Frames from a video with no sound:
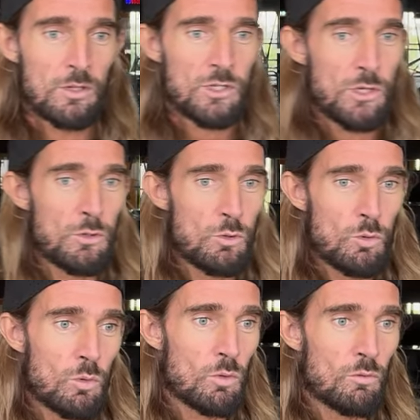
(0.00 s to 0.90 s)
to
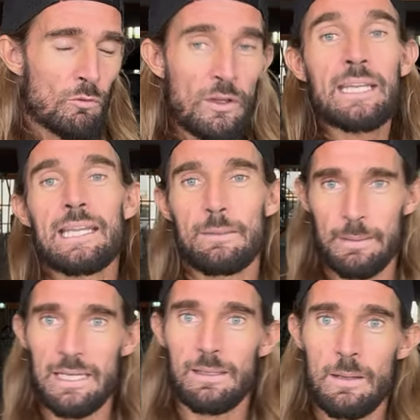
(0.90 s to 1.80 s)
thinking a
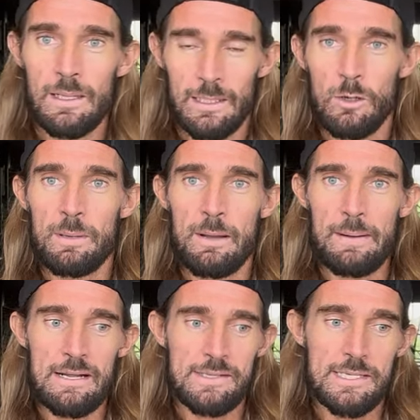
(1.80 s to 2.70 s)
bit a little bit
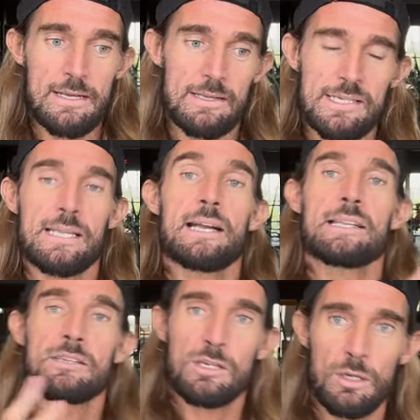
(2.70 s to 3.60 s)
about it,
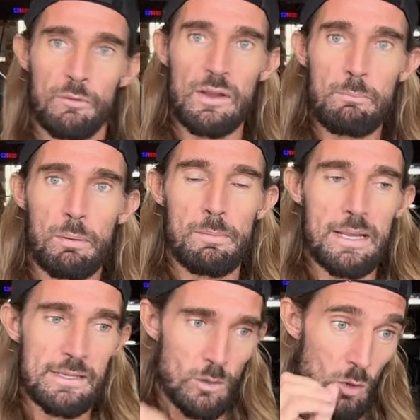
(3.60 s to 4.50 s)
starting to sort of
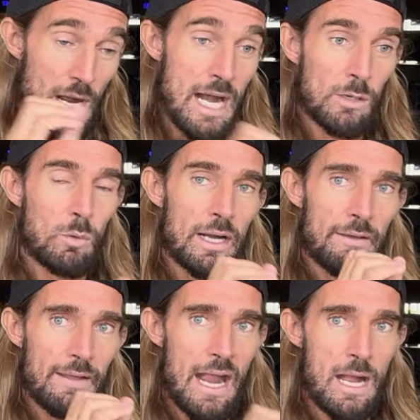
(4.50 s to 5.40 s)
implement or
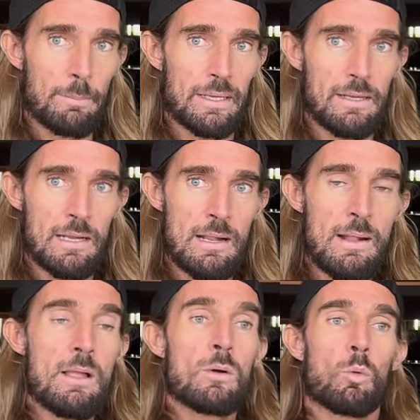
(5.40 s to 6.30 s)
hardwire the habit.
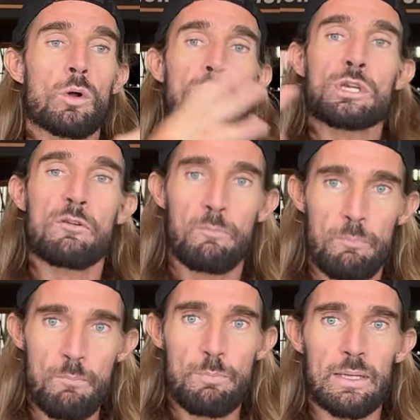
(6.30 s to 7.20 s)
Once you've
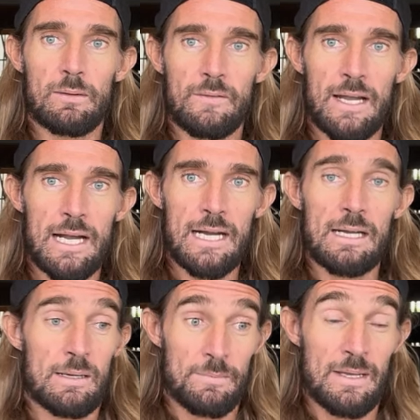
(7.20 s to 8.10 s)
built that
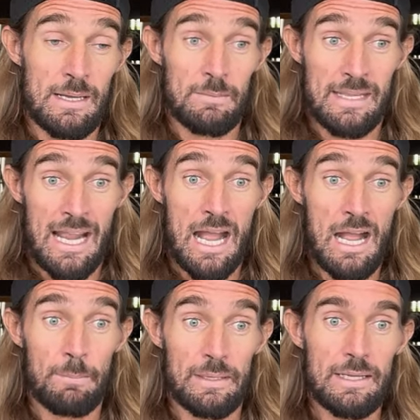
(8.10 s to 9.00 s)
ha- that that
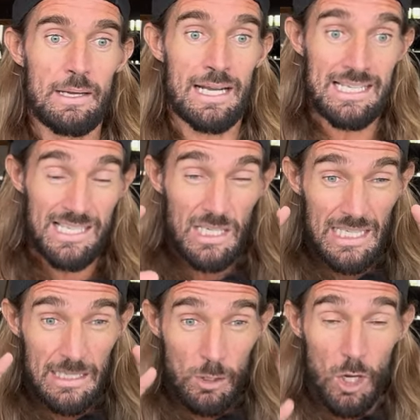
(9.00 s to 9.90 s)
habit and it's
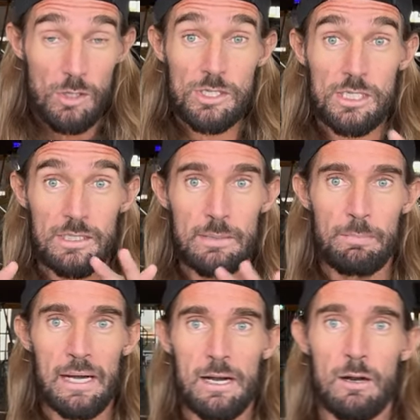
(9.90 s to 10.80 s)
constantly
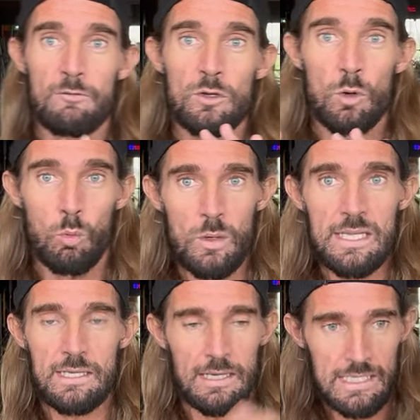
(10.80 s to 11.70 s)
part of your
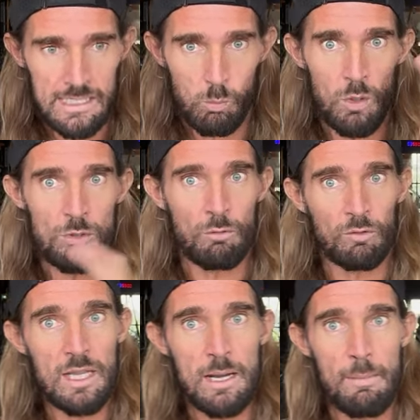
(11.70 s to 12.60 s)
week and it's what you
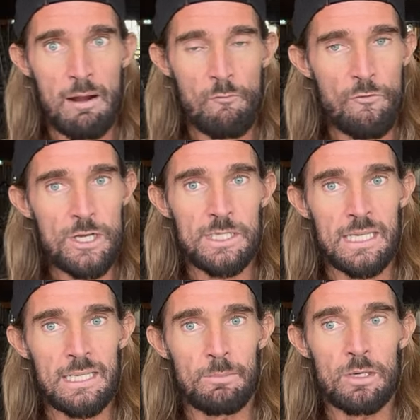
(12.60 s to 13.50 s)
think about first
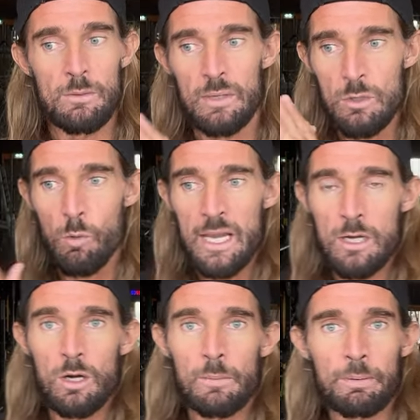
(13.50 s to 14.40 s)
thing in the morning when you
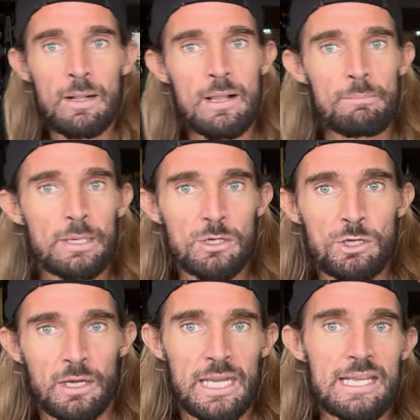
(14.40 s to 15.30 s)
wake up because
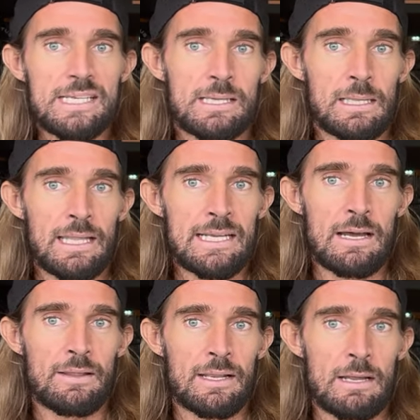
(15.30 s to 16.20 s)
your kit is laid
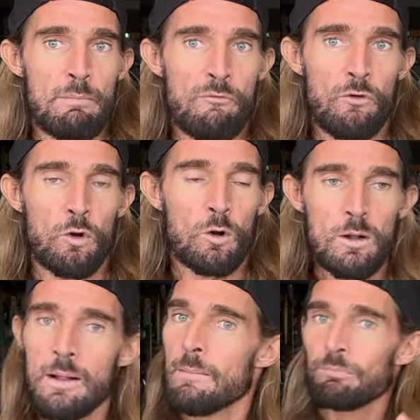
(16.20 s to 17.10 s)
out the night
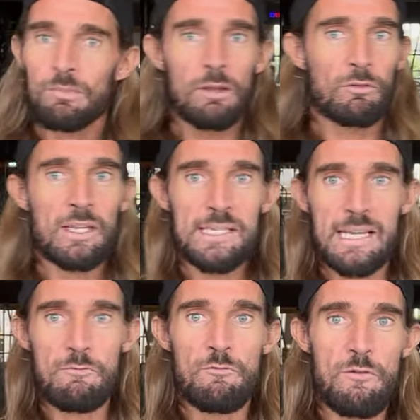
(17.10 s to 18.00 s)
before, things
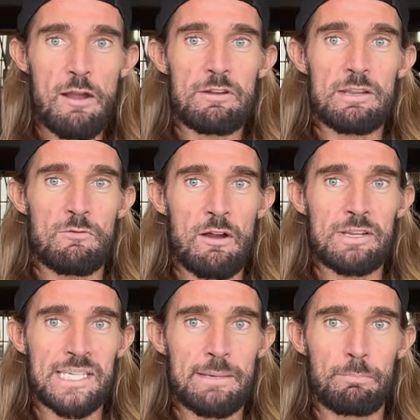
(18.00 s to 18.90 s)
get very
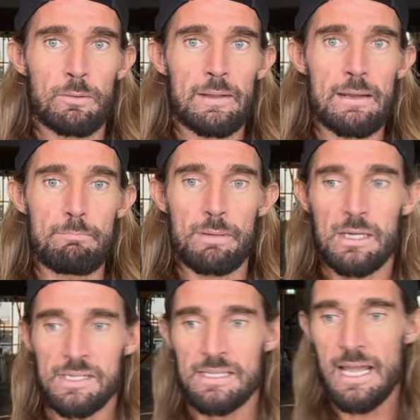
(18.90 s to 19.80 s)
very simple then
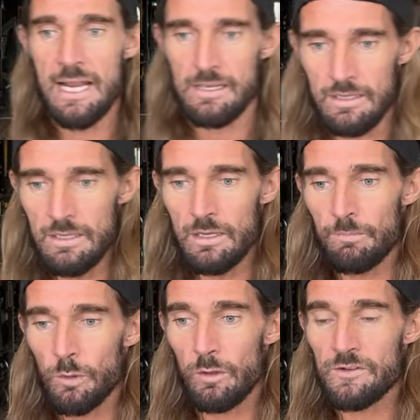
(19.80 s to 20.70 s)
because then
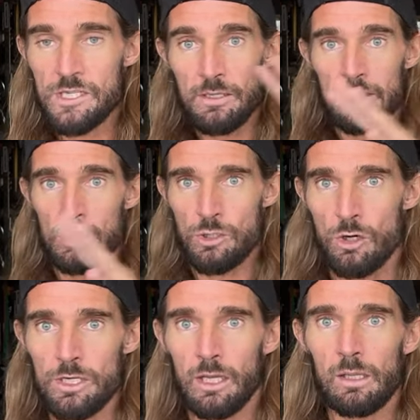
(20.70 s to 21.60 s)
all of a sudden
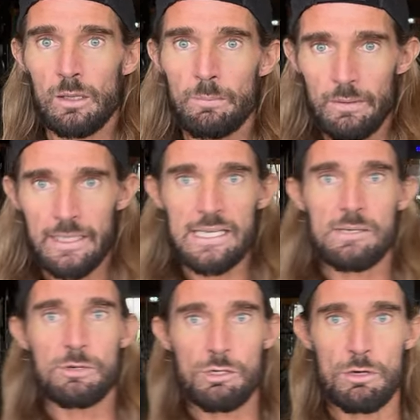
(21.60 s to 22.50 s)
join a club, get
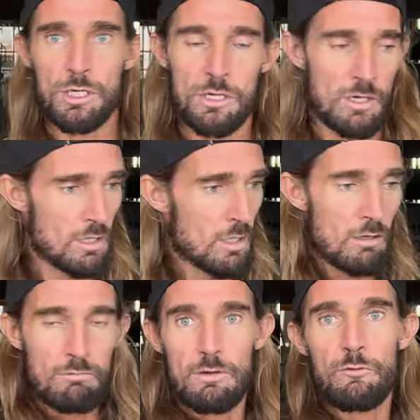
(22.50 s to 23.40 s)
some structure,
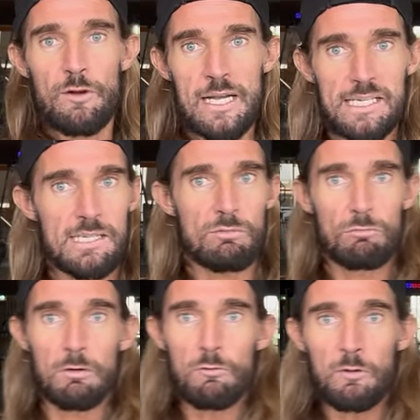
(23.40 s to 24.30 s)
run fast,
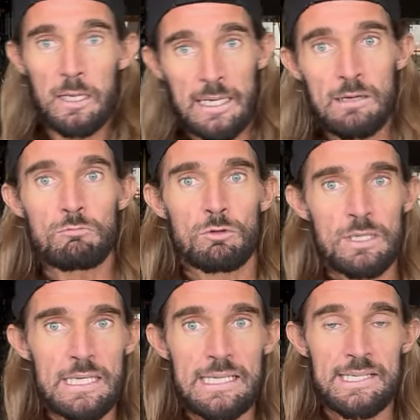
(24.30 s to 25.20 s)
run far, run
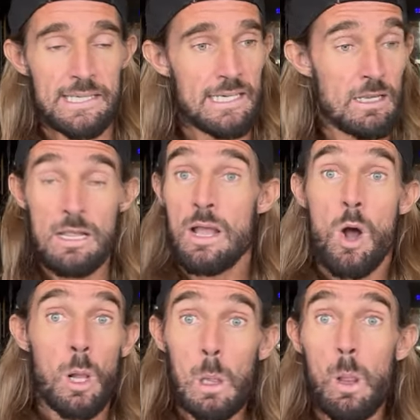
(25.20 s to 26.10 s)
easy.
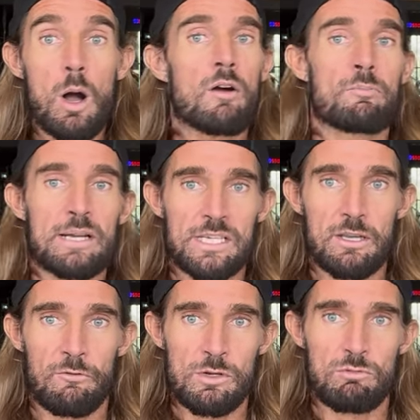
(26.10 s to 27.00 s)
A lot of my
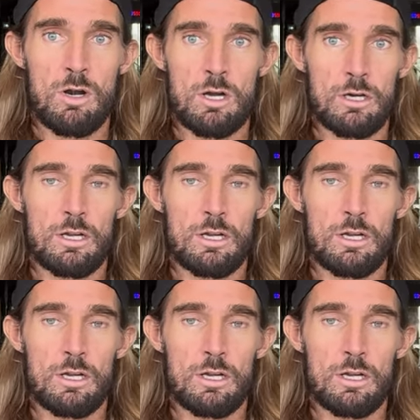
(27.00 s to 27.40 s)
stuff was wrong